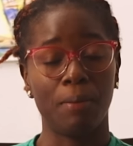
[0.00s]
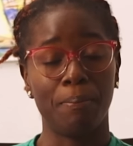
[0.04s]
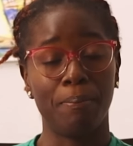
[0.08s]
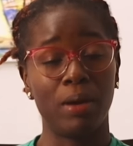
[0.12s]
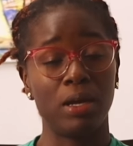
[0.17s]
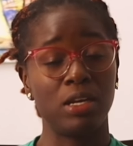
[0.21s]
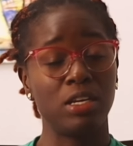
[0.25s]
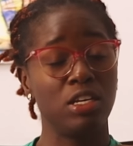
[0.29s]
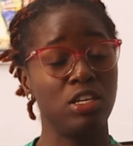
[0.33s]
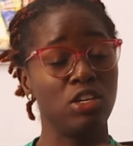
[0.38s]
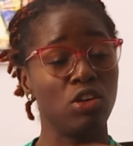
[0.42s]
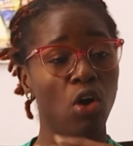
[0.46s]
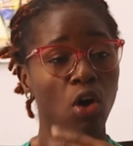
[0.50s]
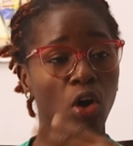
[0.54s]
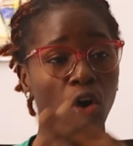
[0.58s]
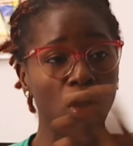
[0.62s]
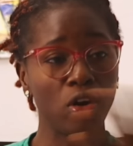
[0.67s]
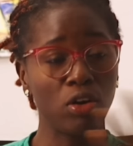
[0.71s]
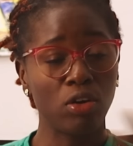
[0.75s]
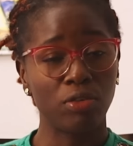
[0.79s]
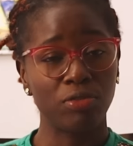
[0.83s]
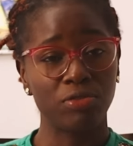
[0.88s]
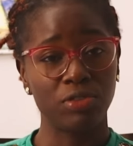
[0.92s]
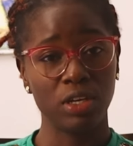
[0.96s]
But in
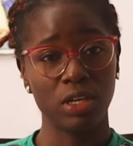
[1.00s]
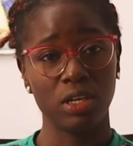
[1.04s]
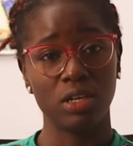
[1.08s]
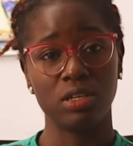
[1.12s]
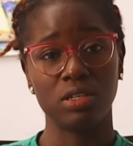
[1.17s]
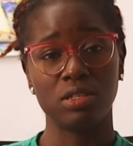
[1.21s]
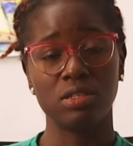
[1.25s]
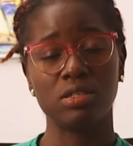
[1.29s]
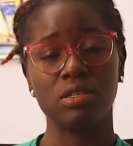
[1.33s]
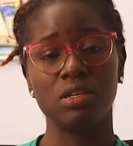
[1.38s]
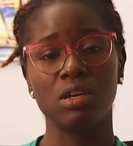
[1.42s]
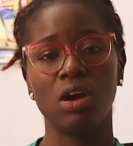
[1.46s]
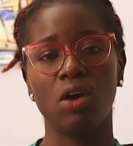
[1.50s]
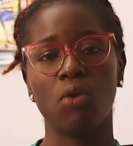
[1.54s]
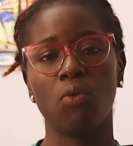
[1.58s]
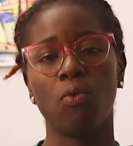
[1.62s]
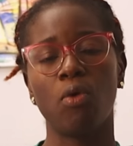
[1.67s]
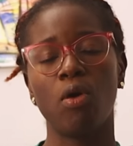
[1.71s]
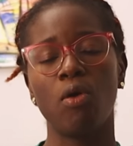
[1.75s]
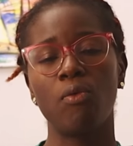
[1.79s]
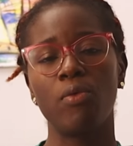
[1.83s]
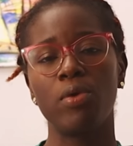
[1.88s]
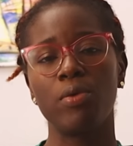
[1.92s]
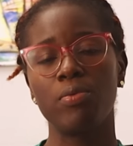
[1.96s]
all of this,
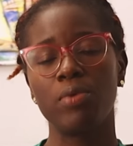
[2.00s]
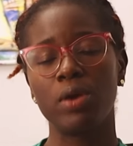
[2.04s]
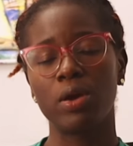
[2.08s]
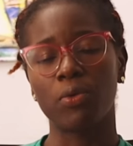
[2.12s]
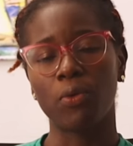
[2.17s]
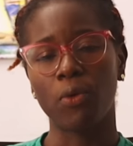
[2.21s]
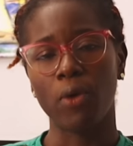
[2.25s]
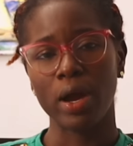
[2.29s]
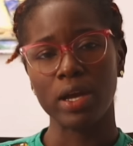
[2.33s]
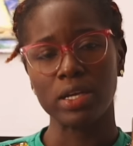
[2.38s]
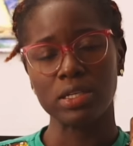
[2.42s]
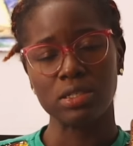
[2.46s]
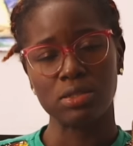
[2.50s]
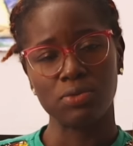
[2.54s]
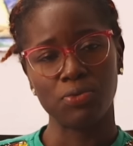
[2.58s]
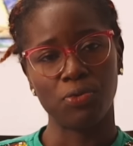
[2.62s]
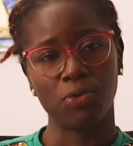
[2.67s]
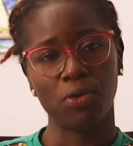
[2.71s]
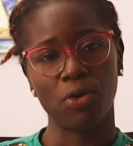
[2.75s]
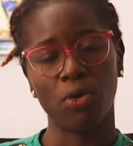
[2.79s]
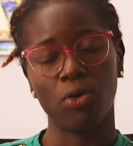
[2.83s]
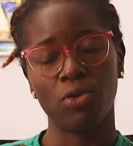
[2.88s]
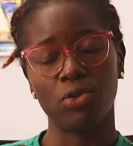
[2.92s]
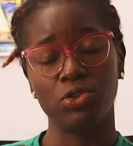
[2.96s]
what we request
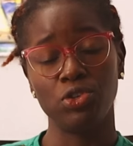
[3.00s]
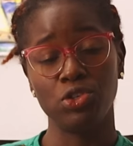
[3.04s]
for